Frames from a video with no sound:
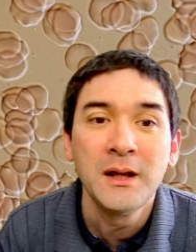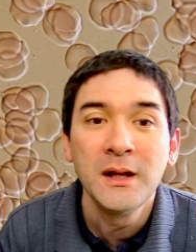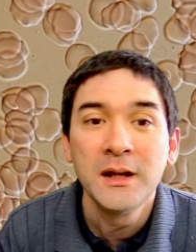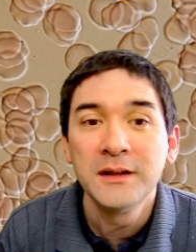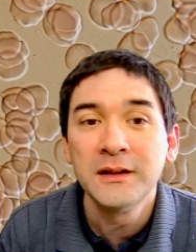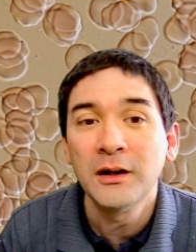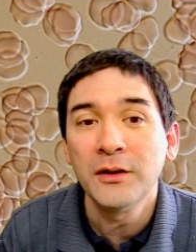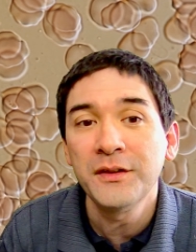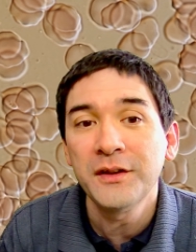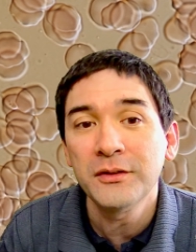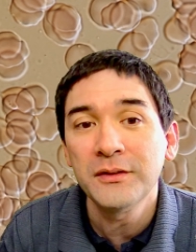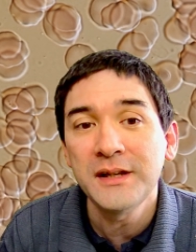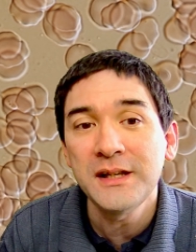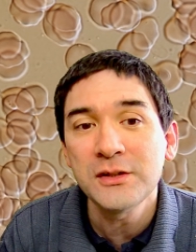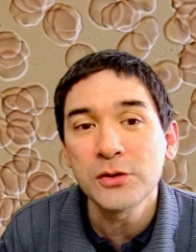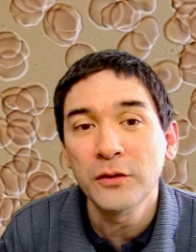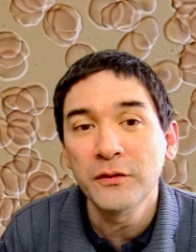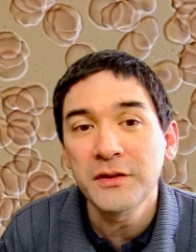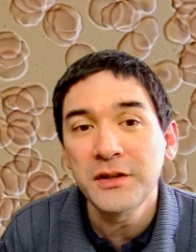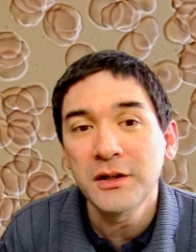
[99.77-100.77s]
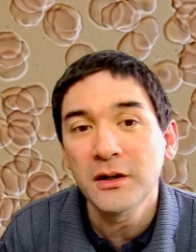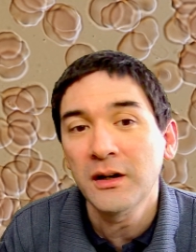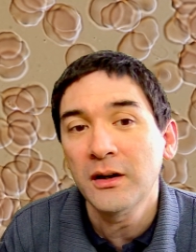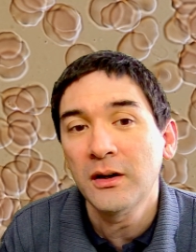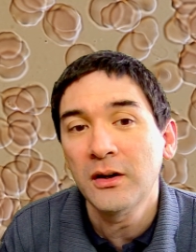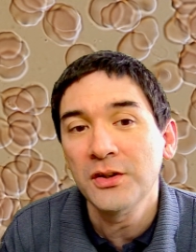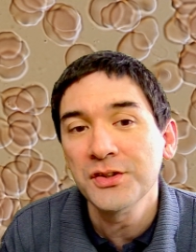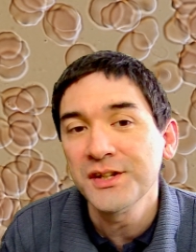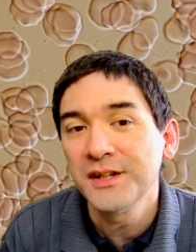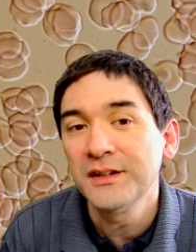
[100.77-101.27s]
Now there is over here
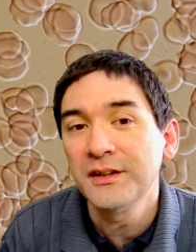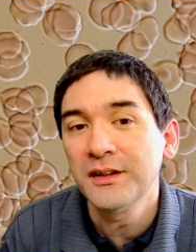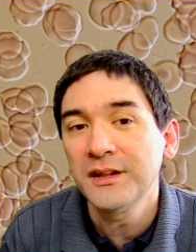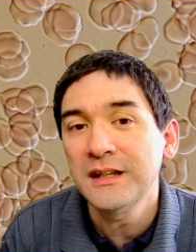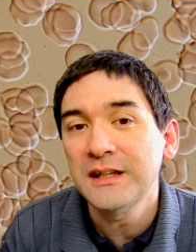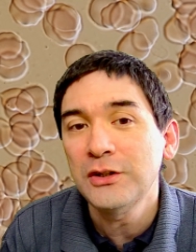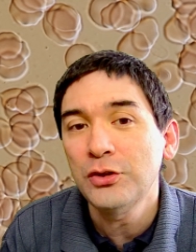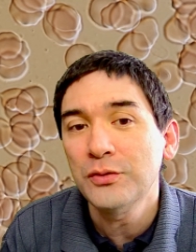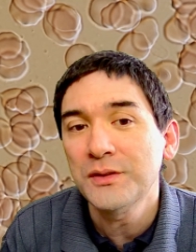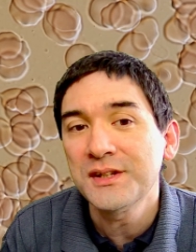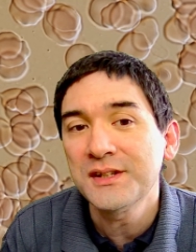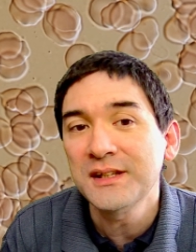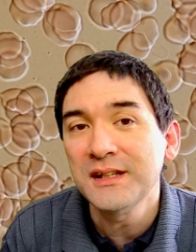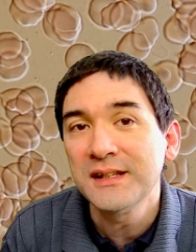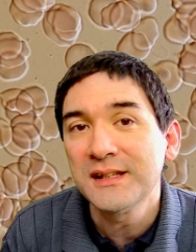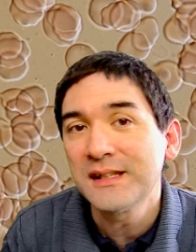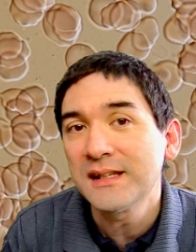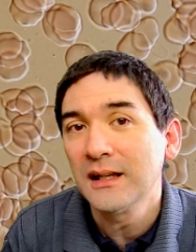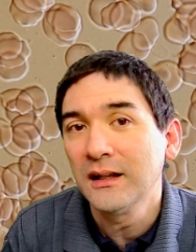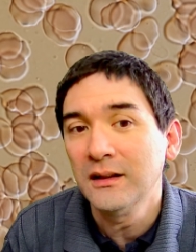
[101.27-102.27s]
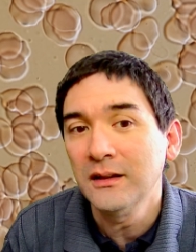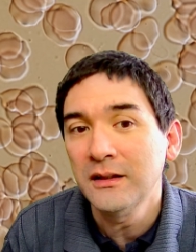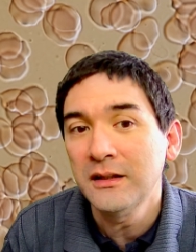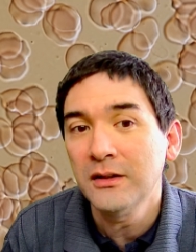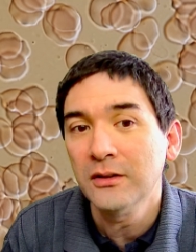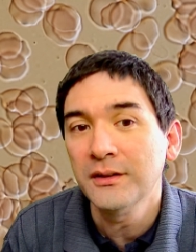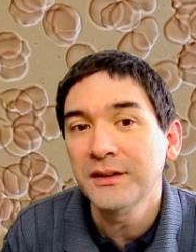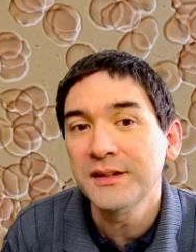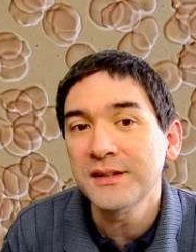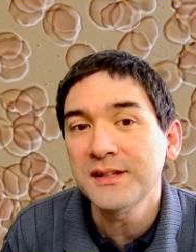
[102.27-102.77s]
also another interesting cell
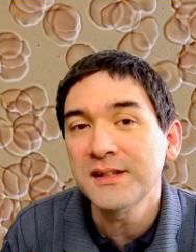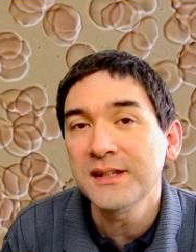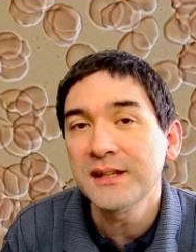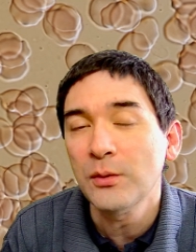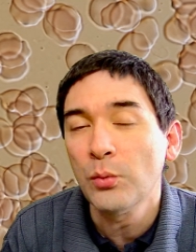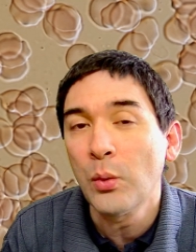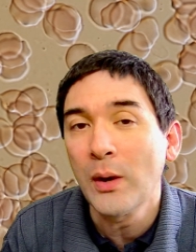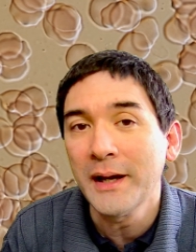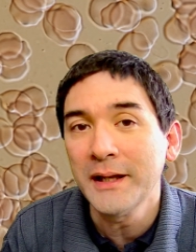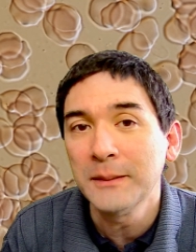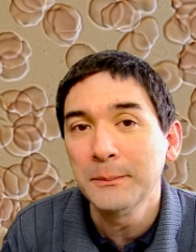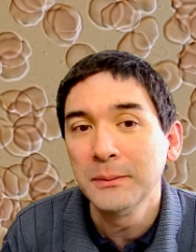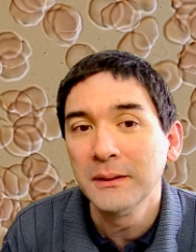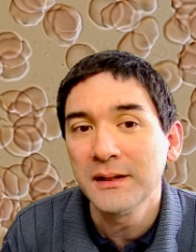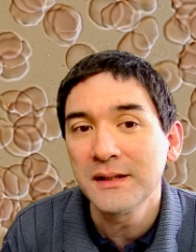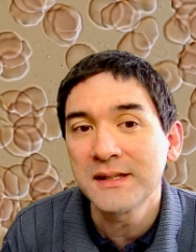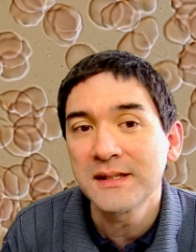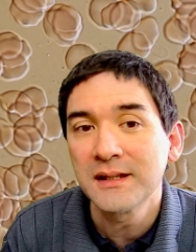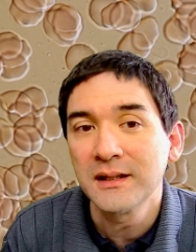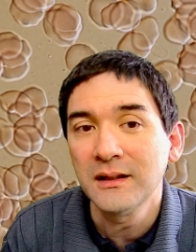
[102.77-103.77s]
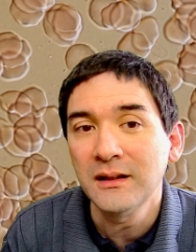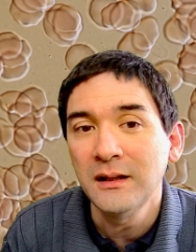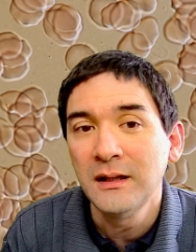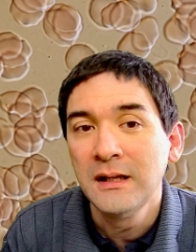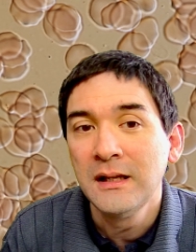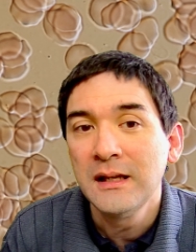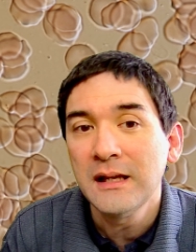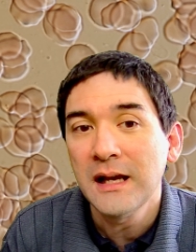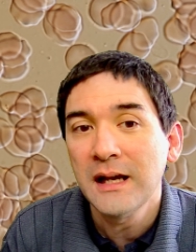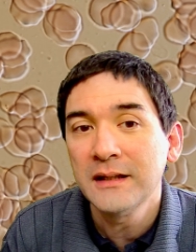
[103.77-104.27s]
here. This is a white blood cell,
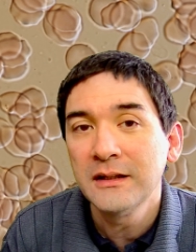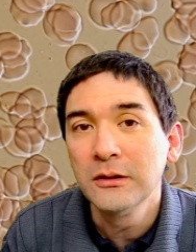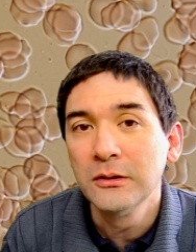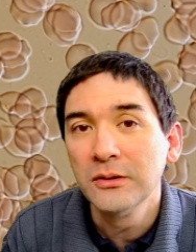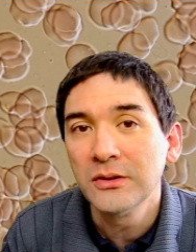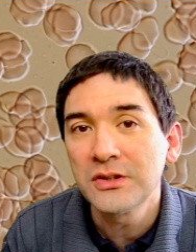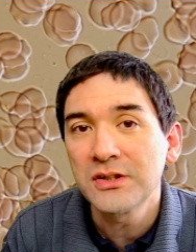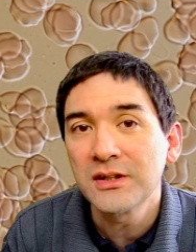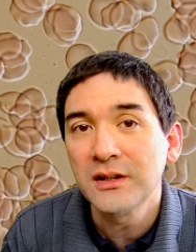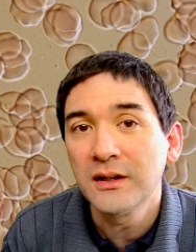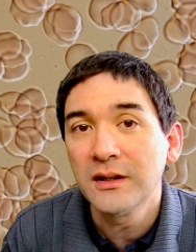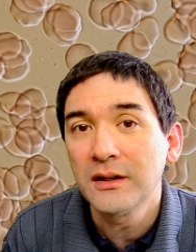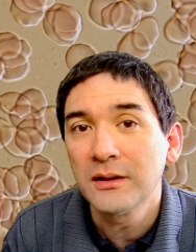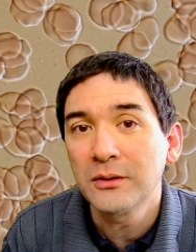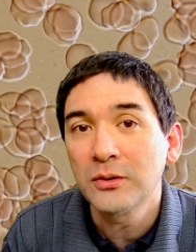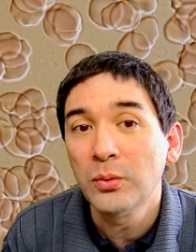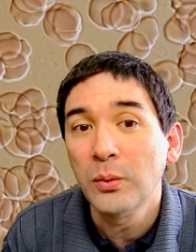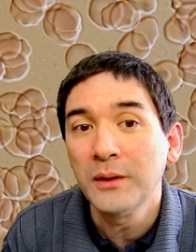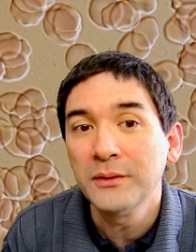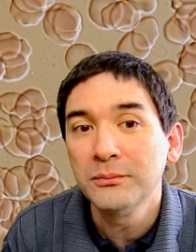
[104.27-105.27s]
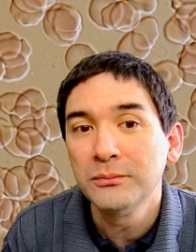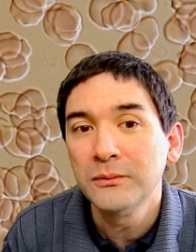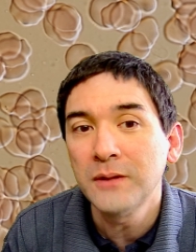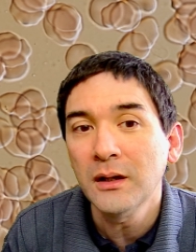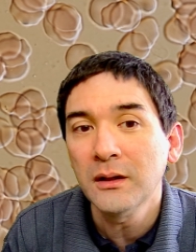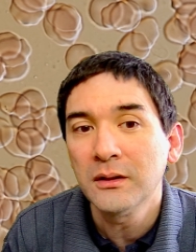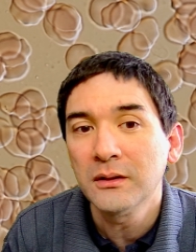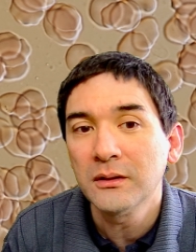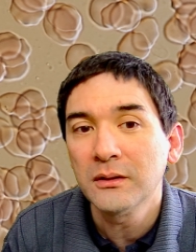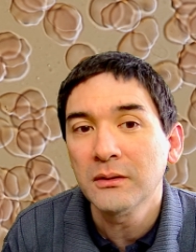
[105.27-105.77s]
and it looks uh, quite mm,
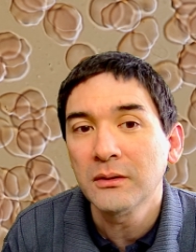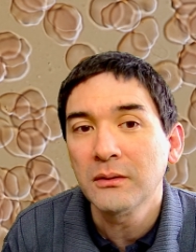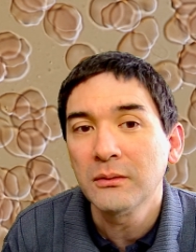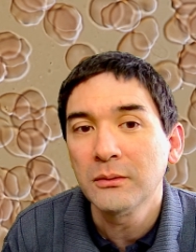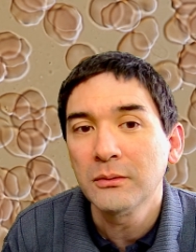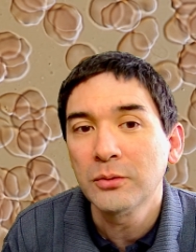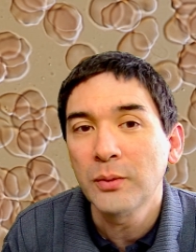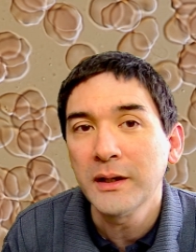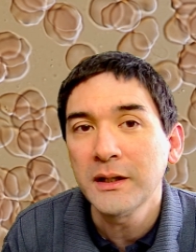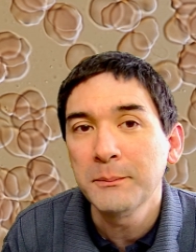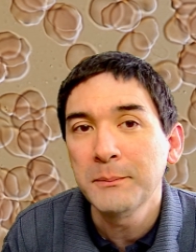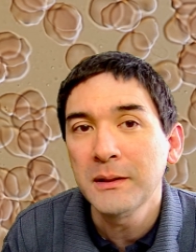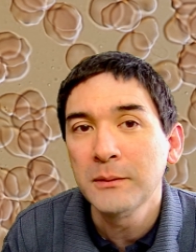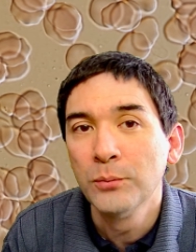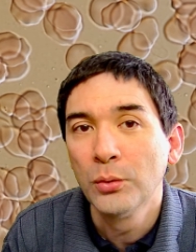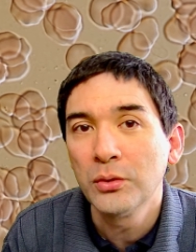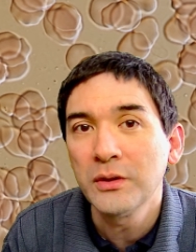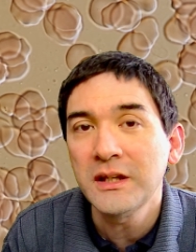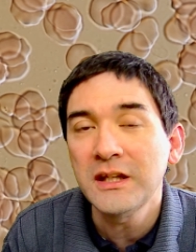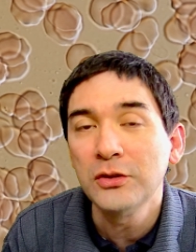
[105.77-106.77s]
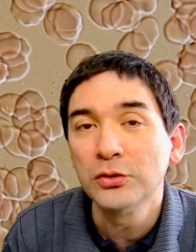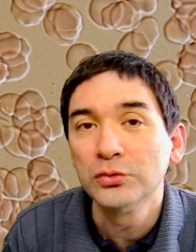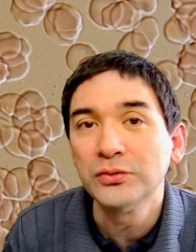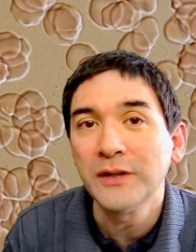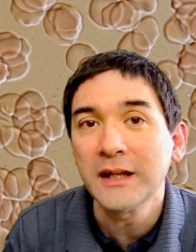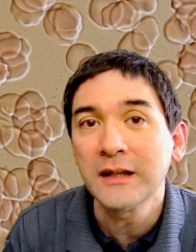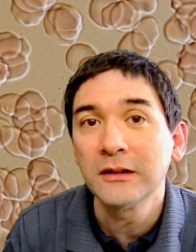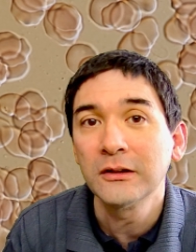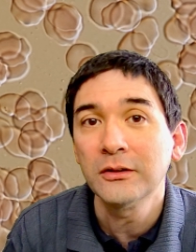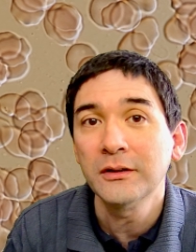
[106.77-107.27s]
yeah quite a bit more
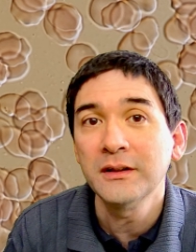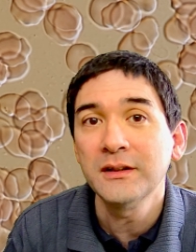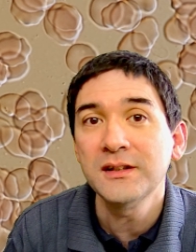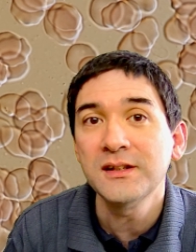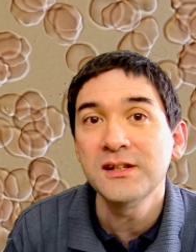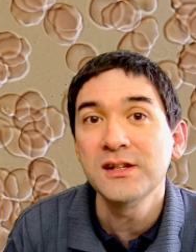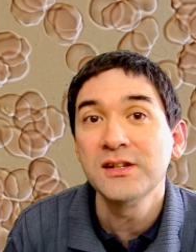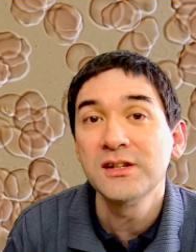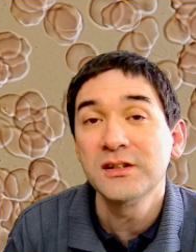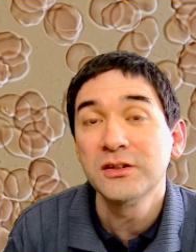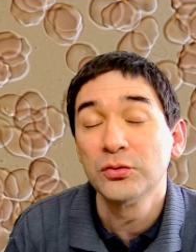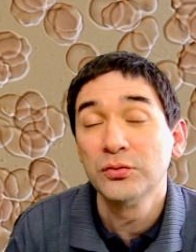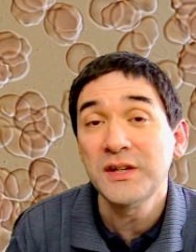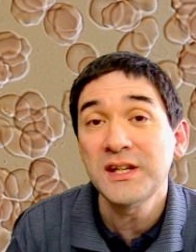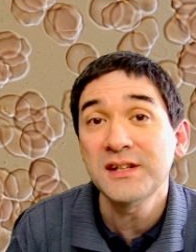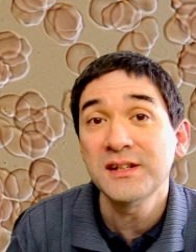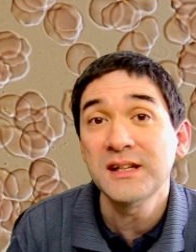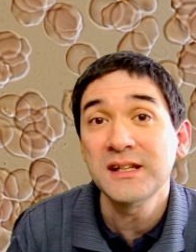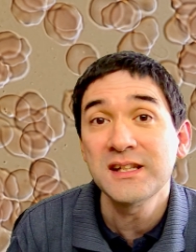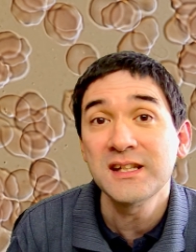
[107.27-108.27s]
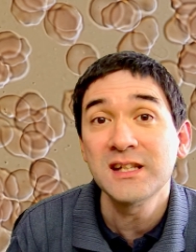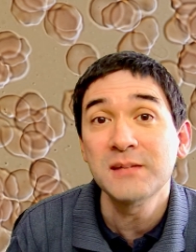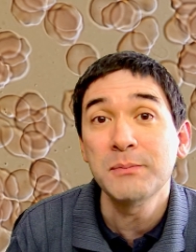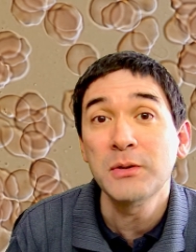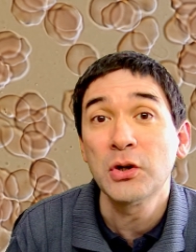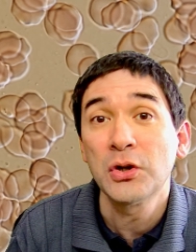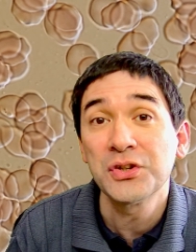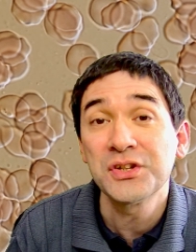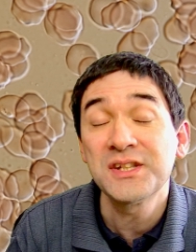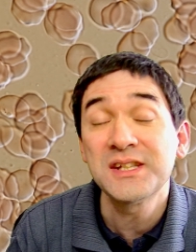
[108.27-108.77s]
irregular. And this is the reason is is
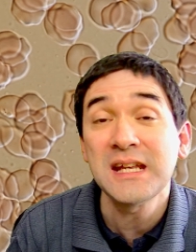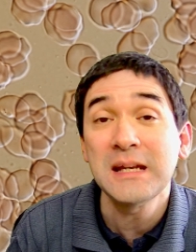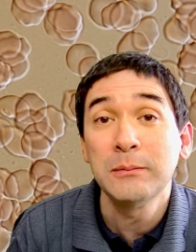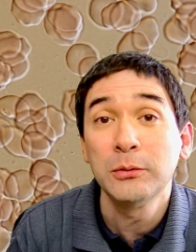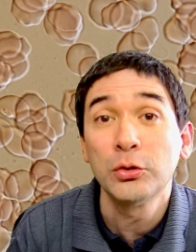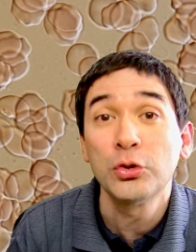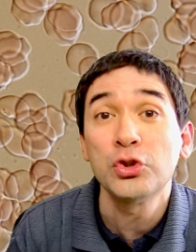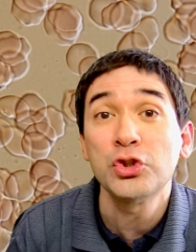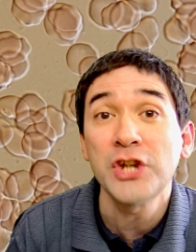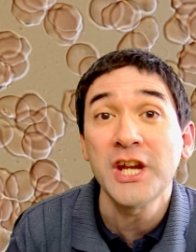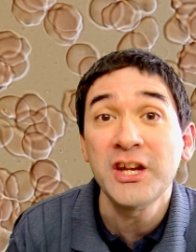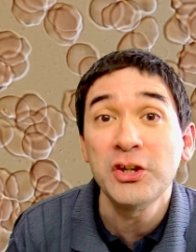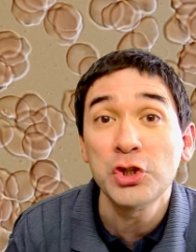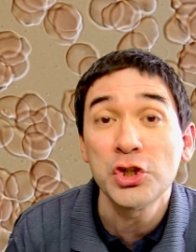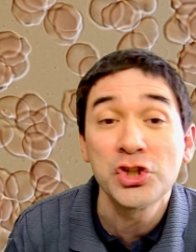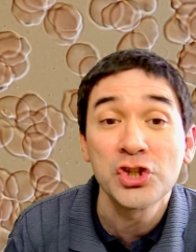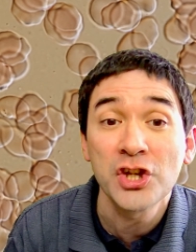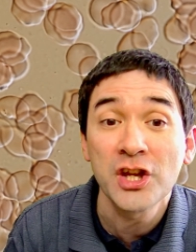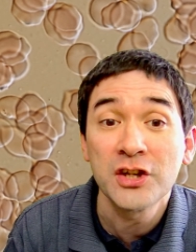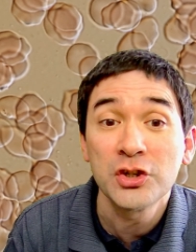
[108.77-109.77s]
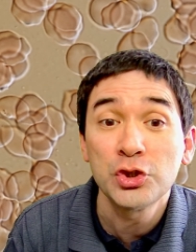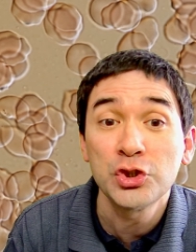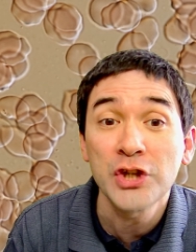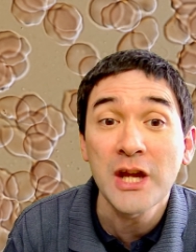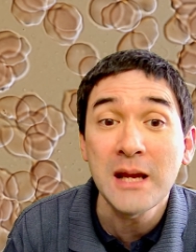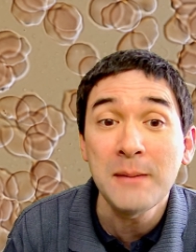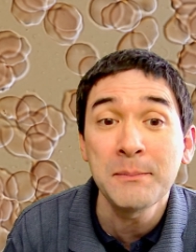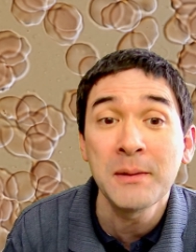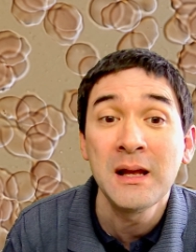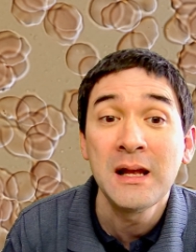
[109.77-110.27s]
because it's able to change its shape